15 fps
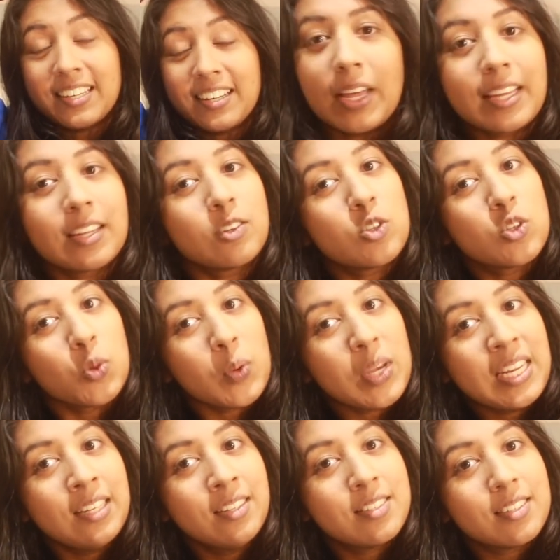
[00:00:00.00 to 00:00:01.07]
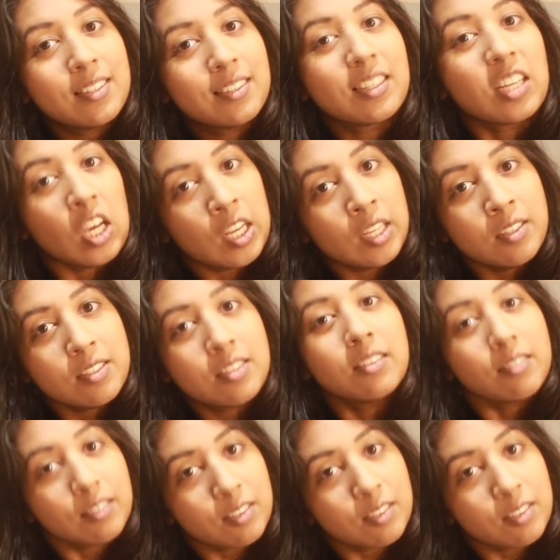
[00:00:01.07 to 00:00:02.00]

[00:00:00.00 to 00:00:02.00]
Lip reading: like tween girls,